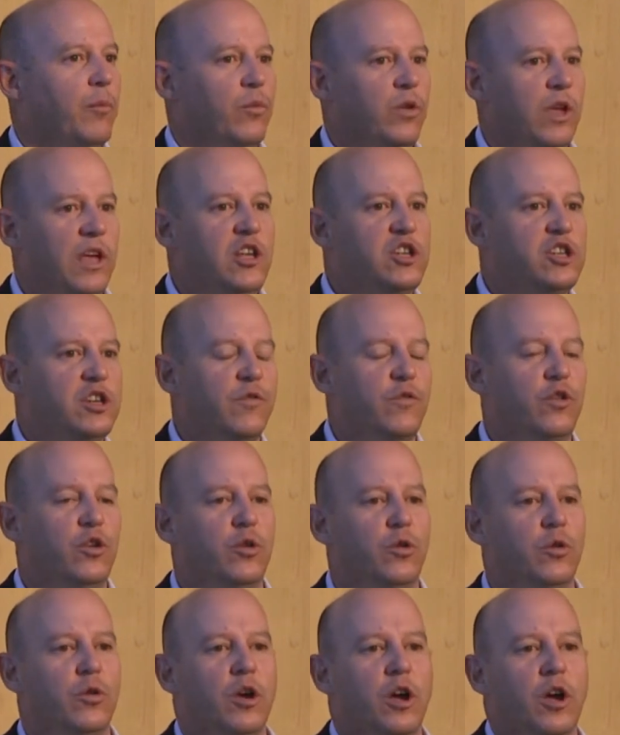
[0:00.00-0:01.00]
each of
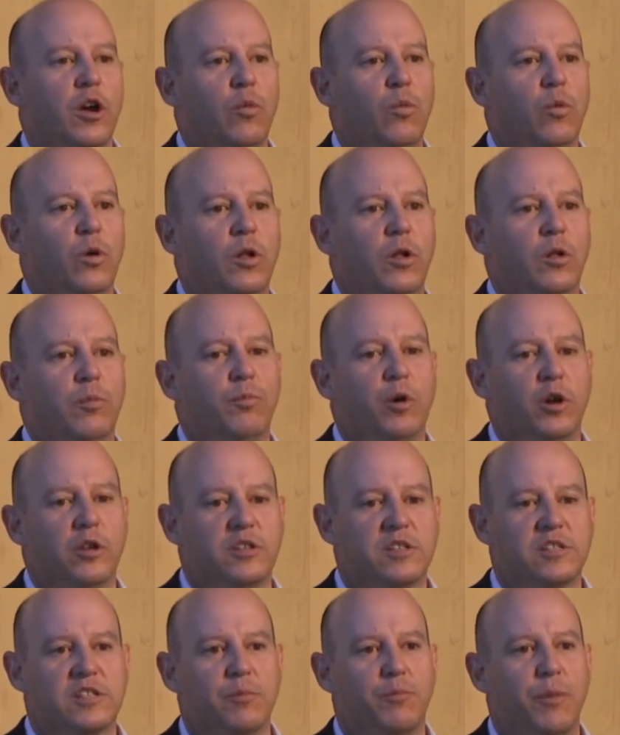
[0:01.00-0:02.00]
you will
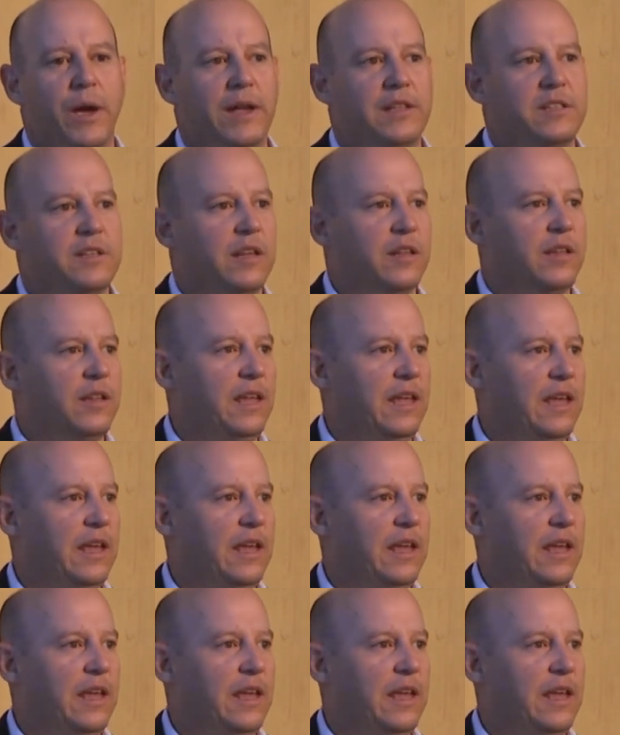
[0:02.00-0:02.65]
participate in